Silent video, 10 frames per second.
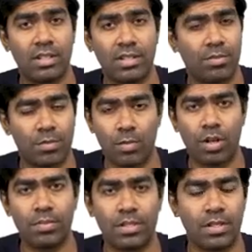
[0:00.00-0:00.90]
some small
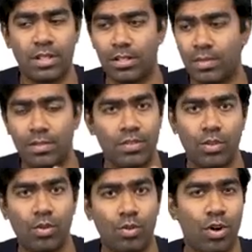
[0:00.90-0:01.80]
percentage, but we
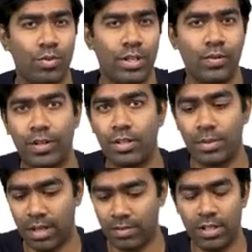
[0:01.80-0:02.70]
don't know how they are going to behave.